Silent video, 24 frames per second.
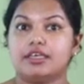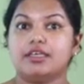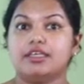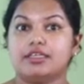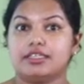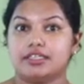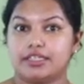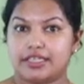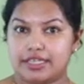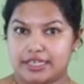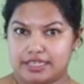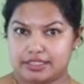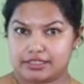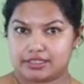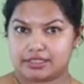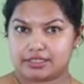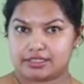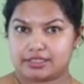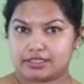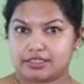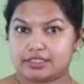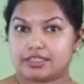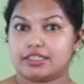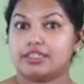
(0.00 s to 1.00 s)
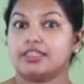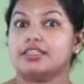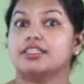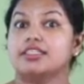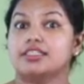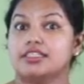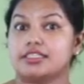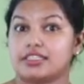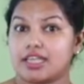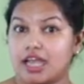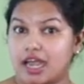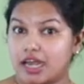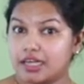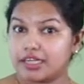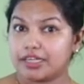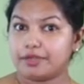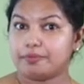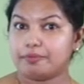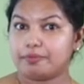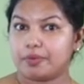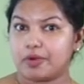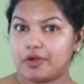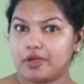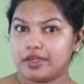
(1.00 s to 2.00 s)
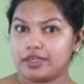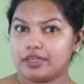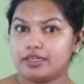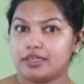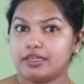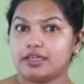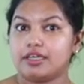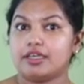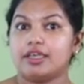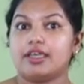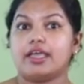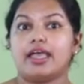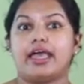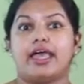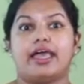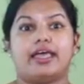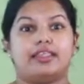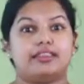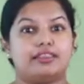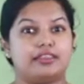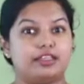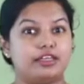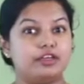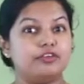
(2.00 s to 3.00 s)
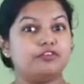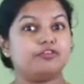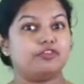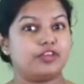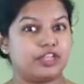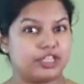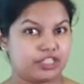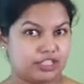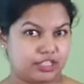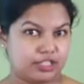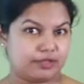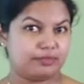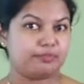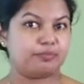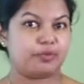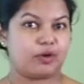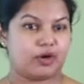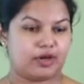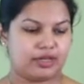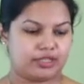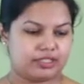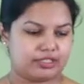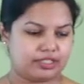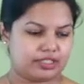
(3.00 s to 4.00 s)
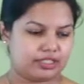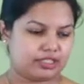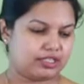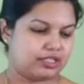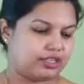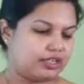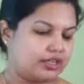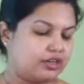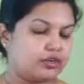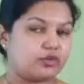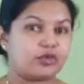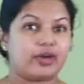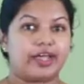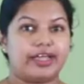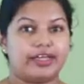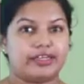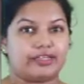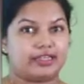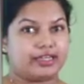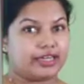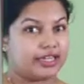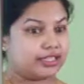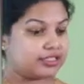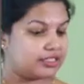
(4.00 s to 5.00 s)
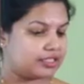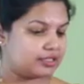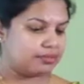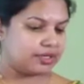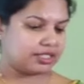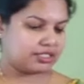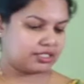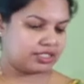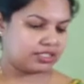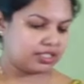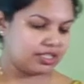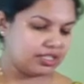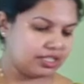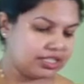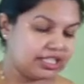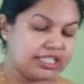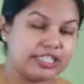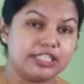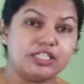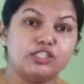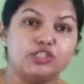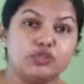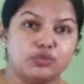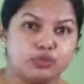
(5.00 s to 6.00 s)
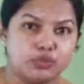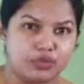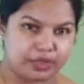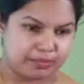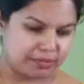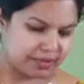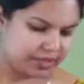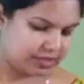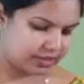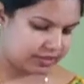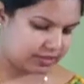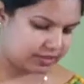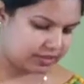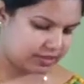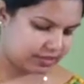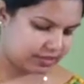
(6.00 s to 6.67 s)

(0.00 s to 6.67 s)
Yes, the starting point and the finishing point. Right? Let's measure these 2 ribbons.